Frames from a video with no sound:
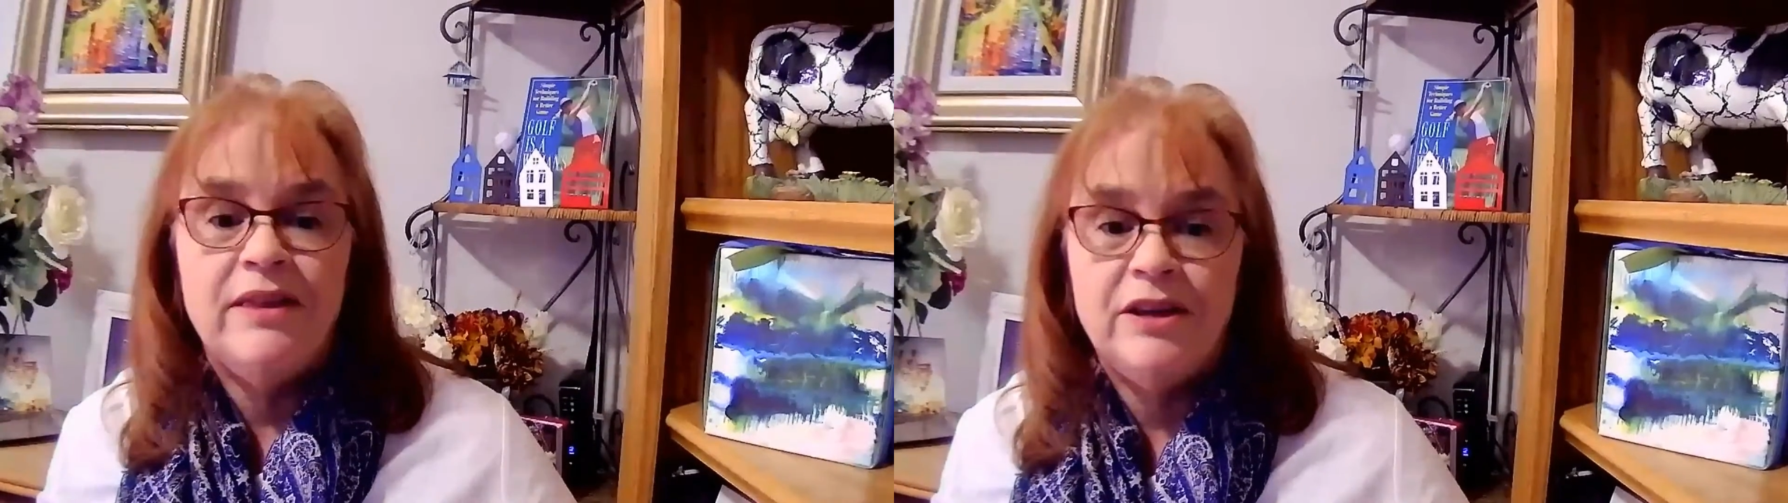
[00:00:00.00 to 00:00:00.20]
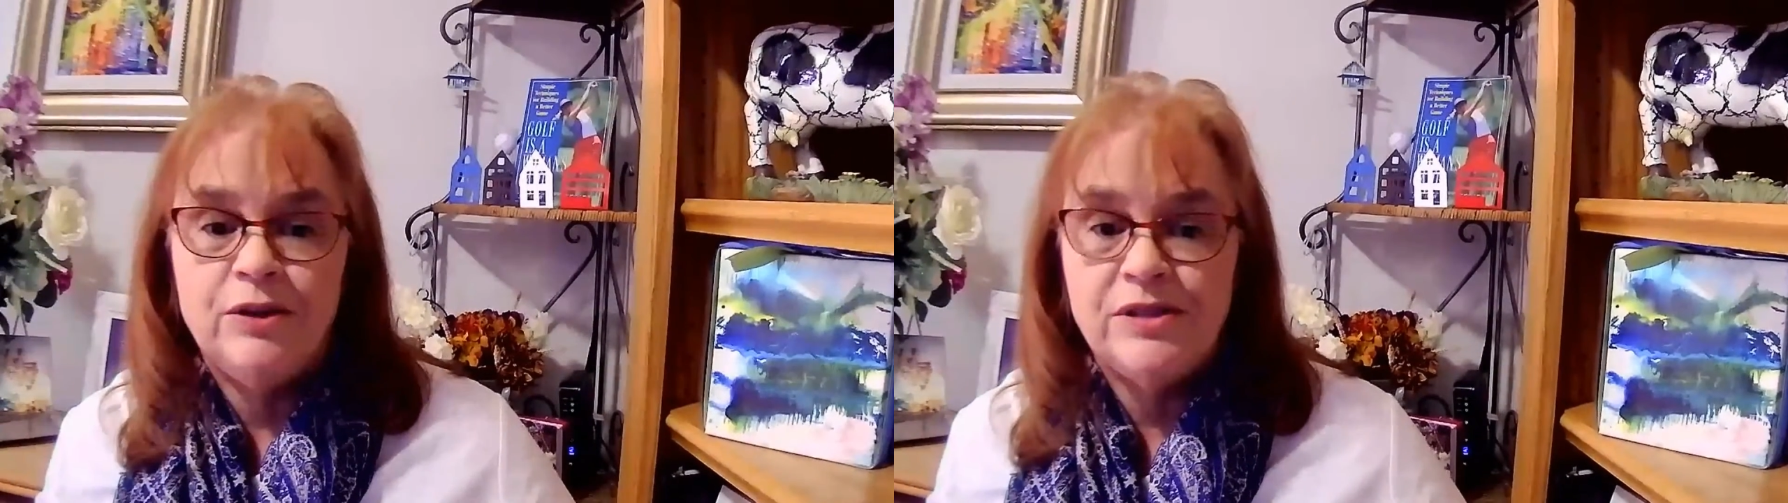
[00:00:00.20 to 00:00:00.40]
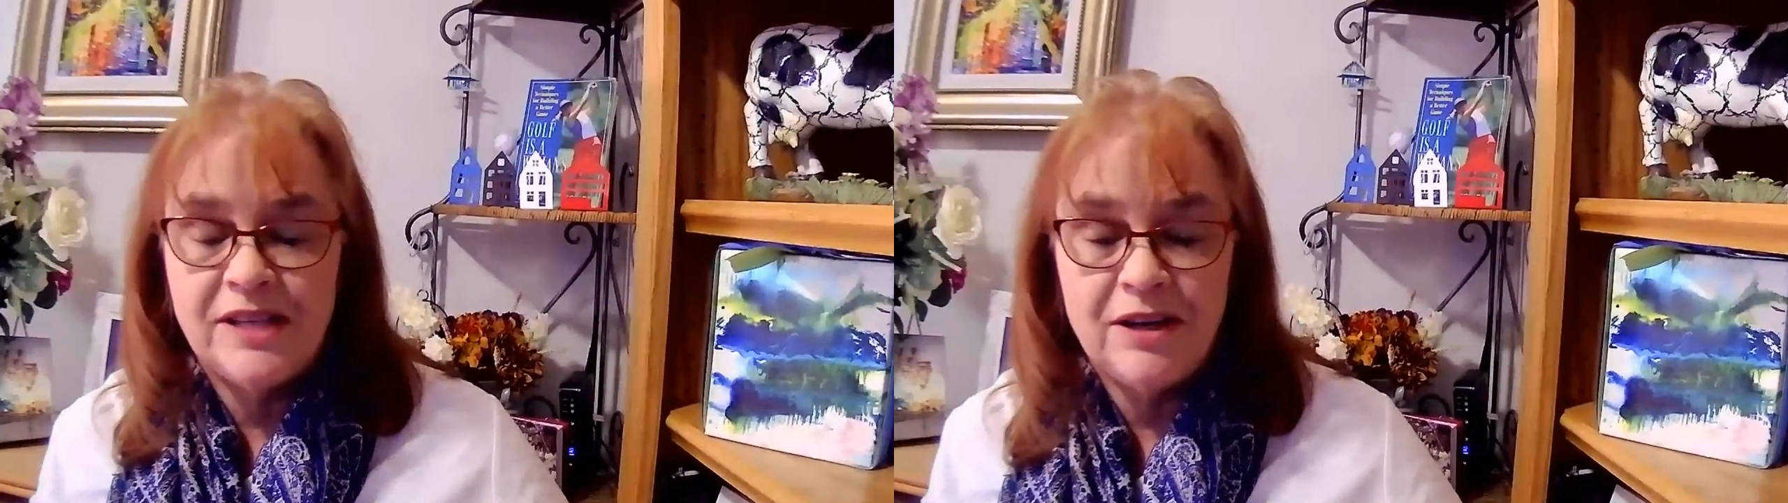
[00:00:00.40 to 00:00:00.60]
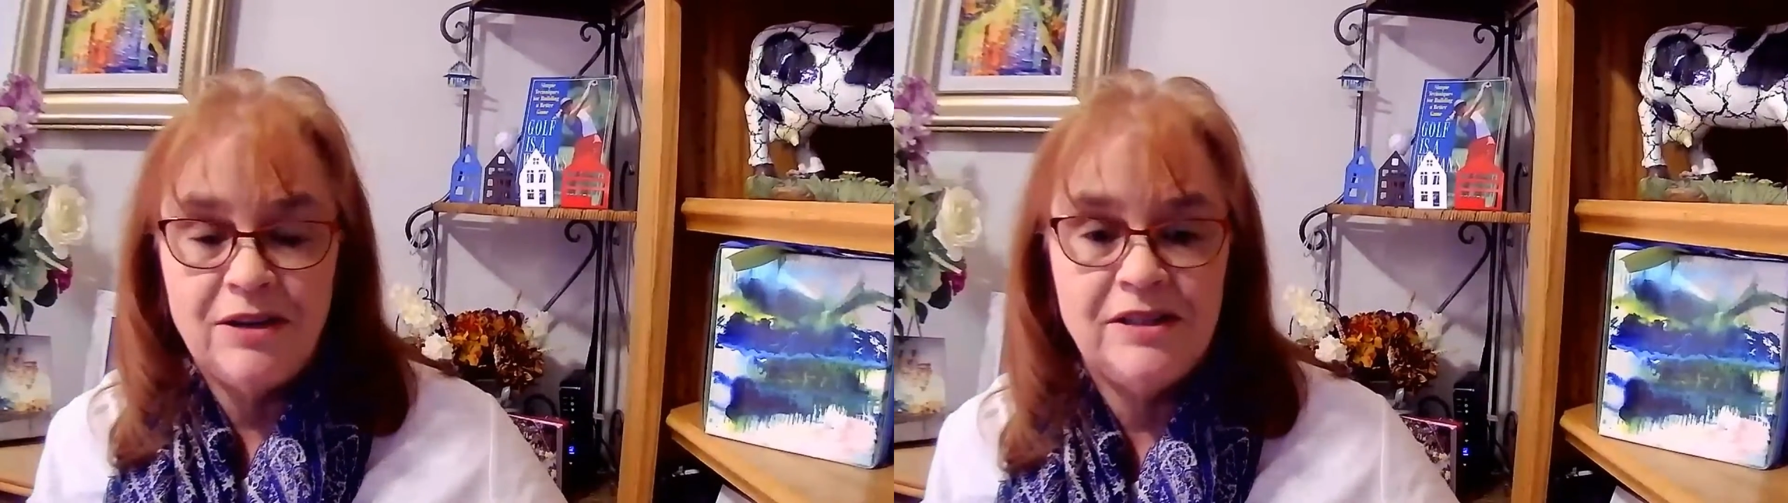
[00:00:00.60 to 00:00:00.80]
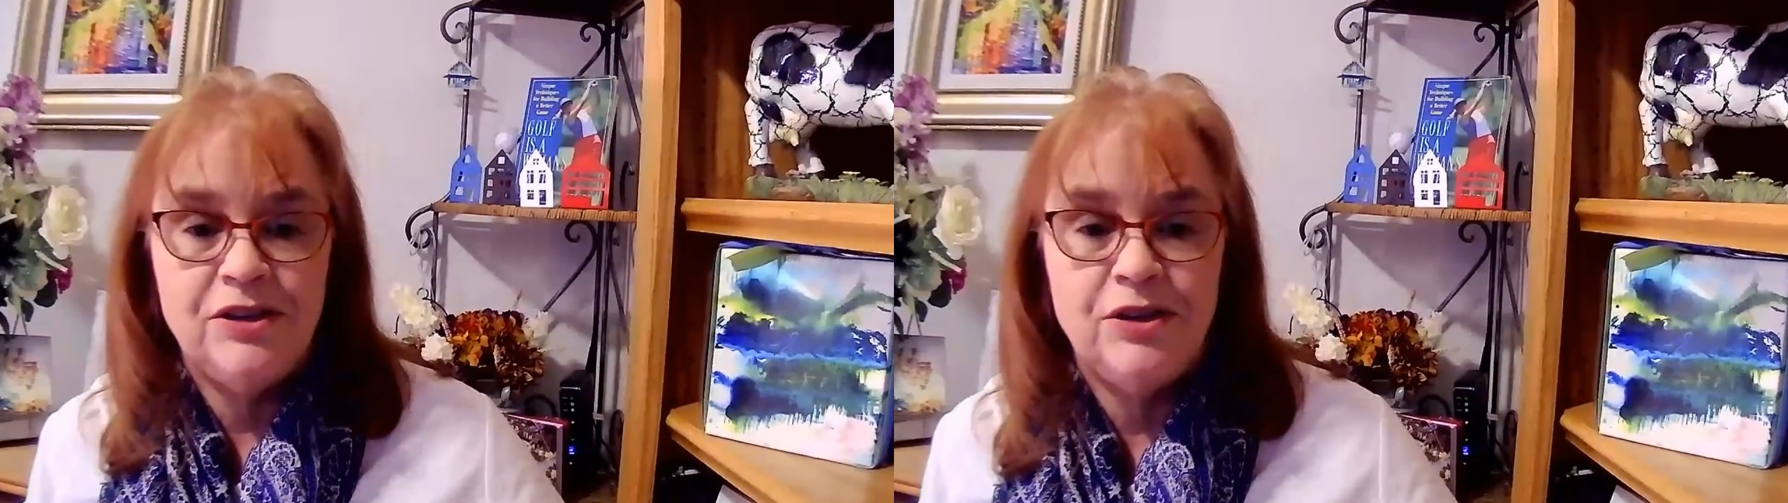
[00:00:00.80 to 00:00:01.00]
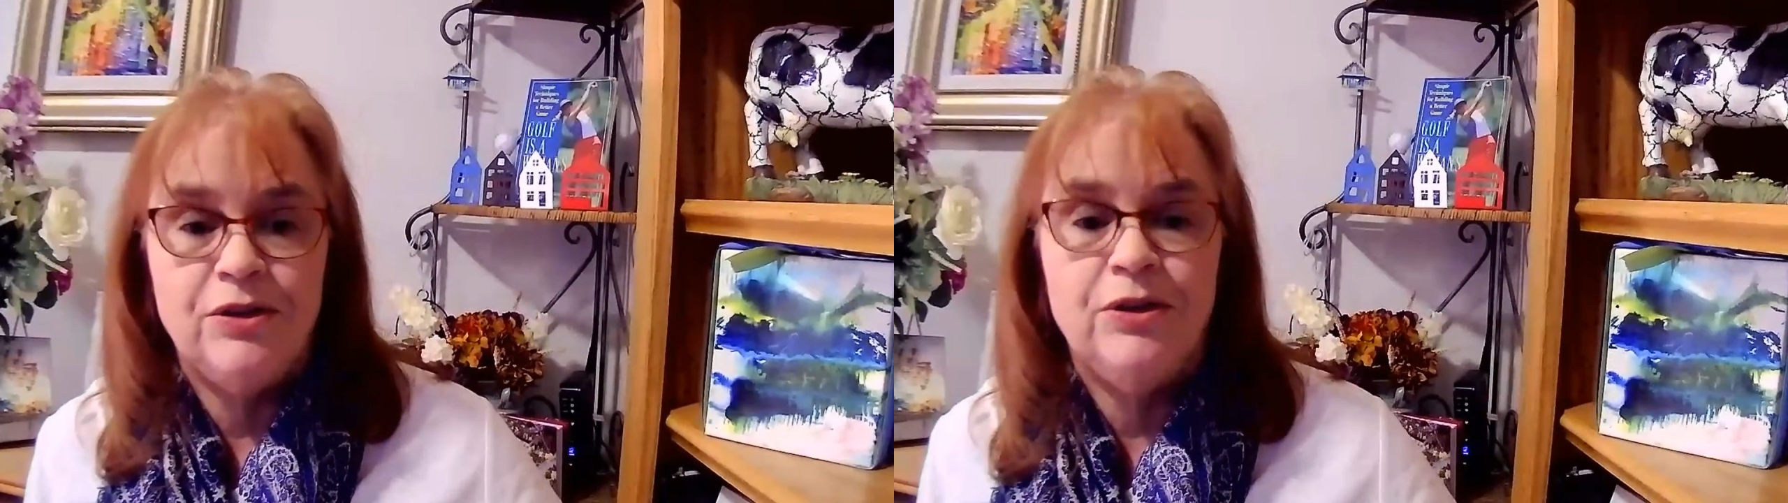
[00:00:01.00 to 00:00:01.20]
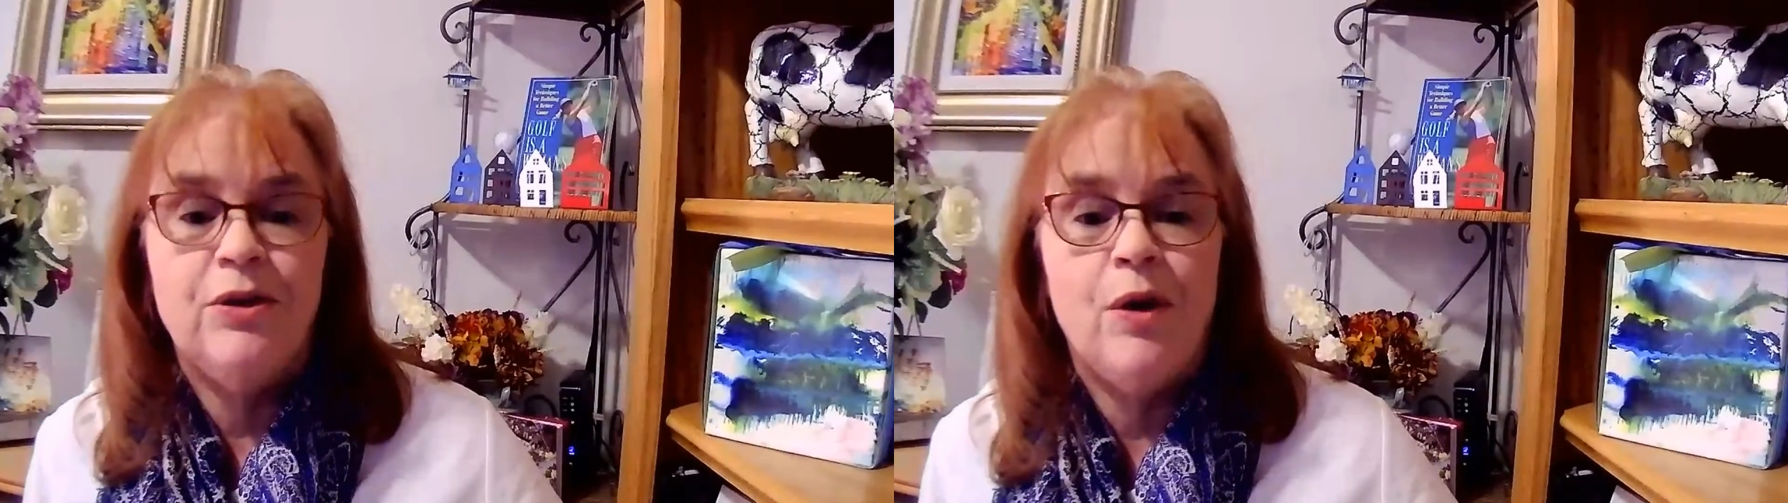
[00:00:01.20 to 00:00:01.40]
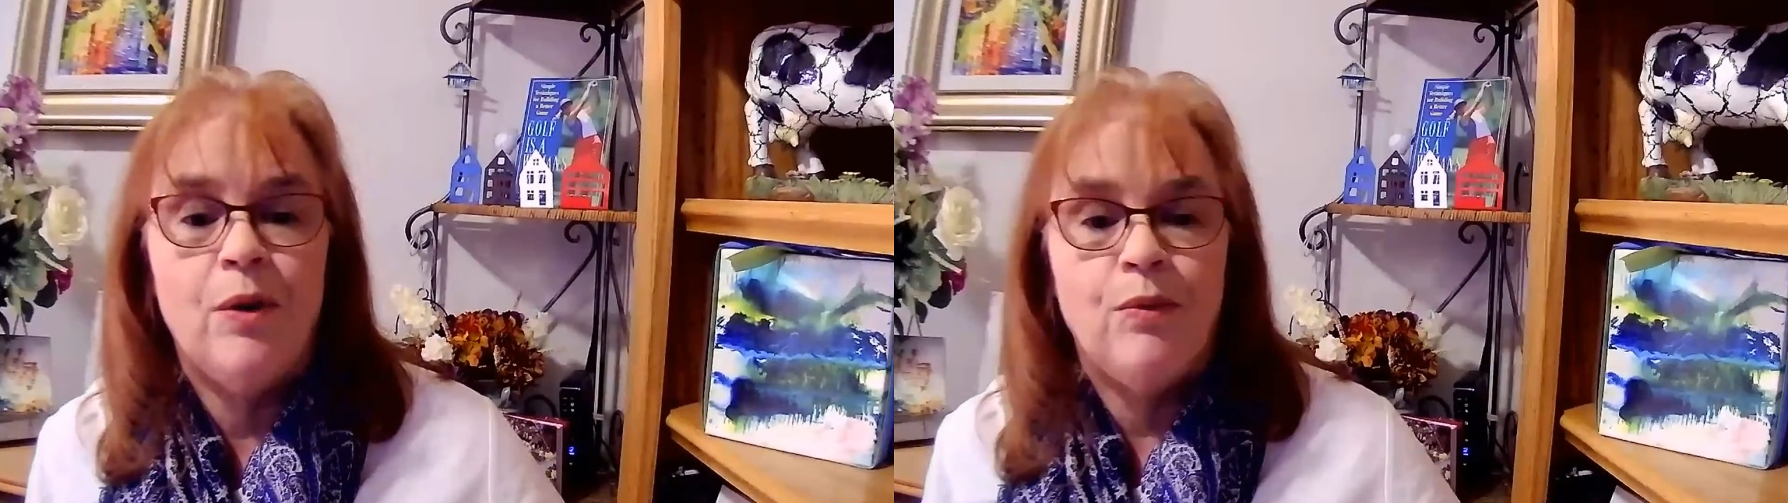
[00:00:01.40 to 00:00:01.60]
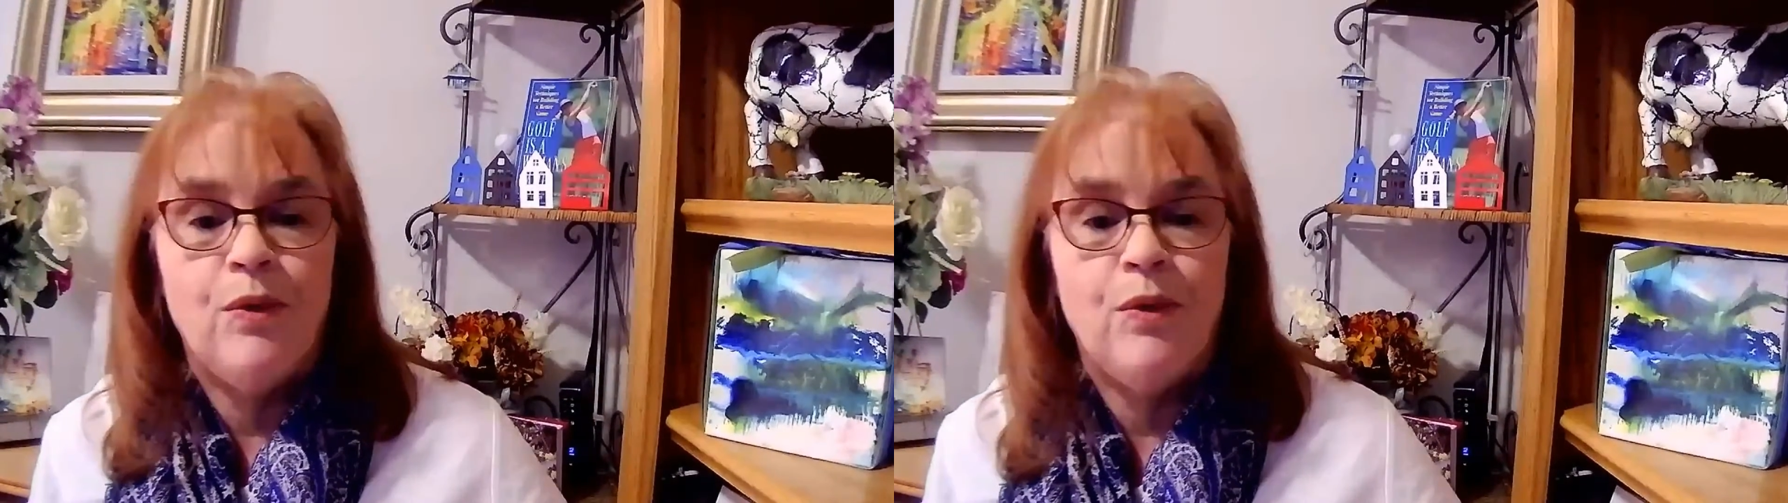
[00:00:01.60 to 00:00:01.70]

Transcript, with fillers: that you're settled in your new home